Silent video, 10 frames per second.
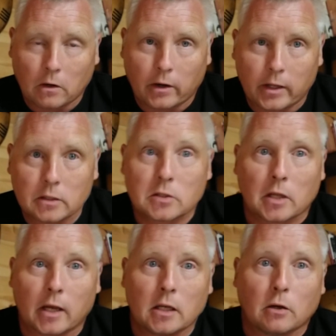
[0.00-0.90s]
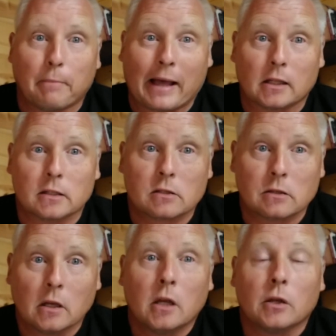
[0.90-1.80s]
All right, study your
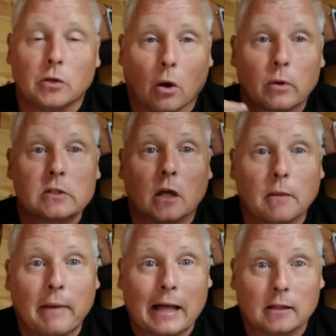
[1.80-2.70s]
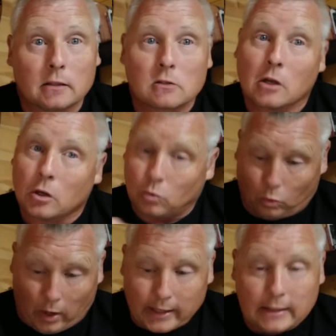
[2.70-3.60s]
ballots. Know what's on the ballots.
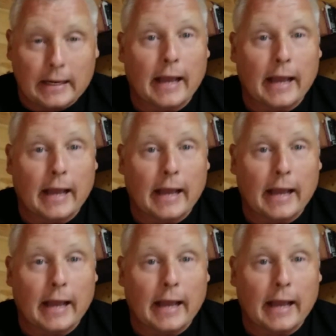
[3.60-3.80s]
Write it